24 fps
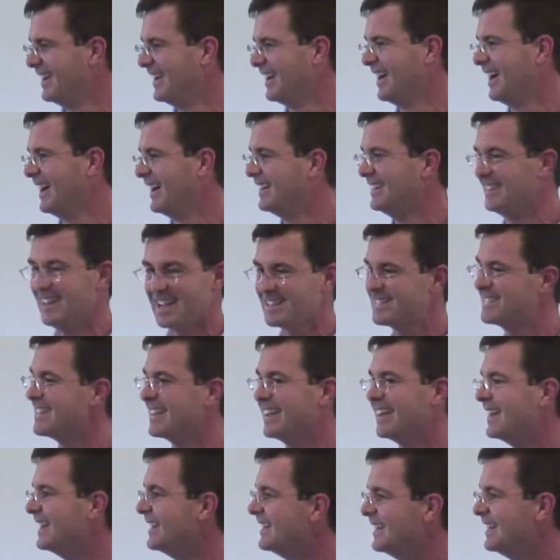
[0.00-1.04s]
That's
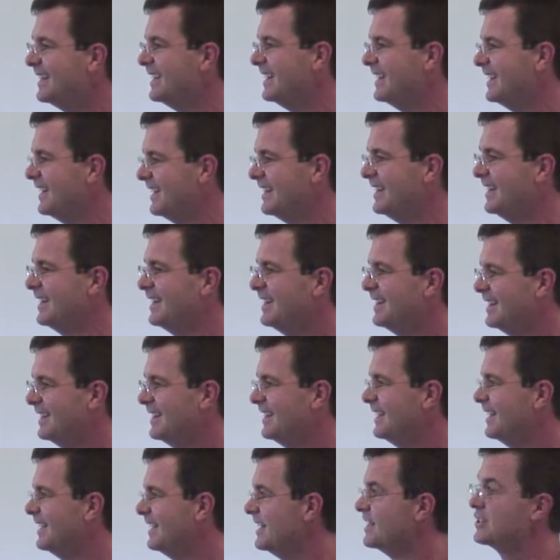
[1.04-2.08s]
it.
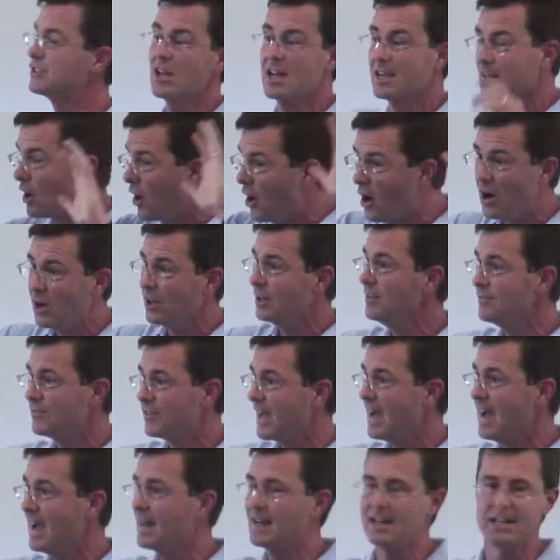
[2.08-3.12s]
It's like all of
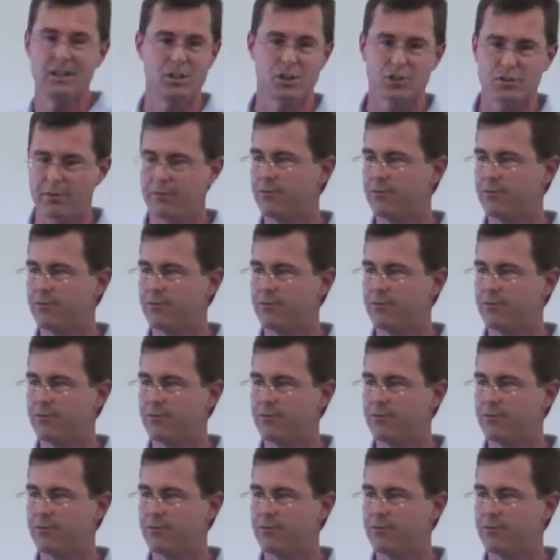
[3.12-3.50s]
that, He just